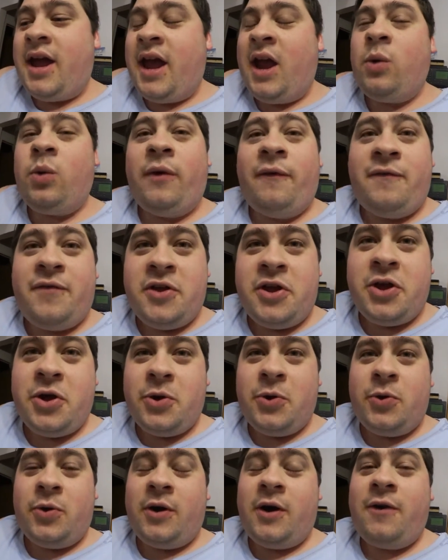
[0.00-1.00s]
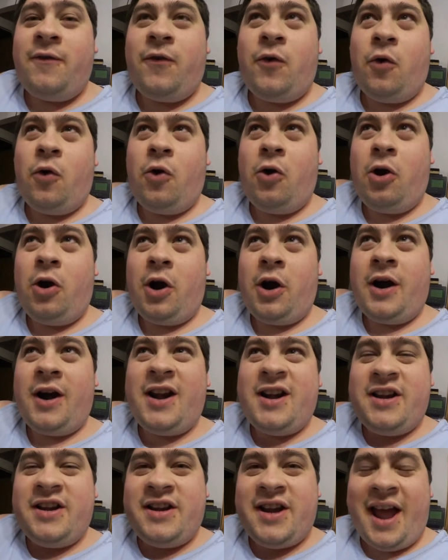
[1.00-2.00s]
a review
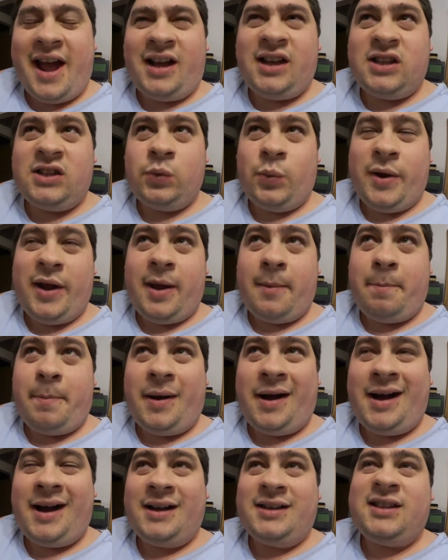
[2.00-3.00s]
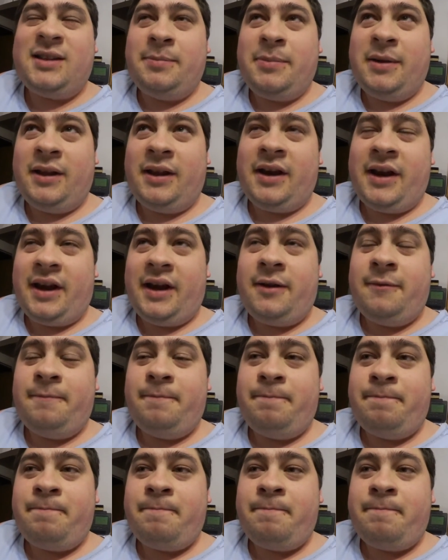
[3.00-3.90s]
for next week possibility.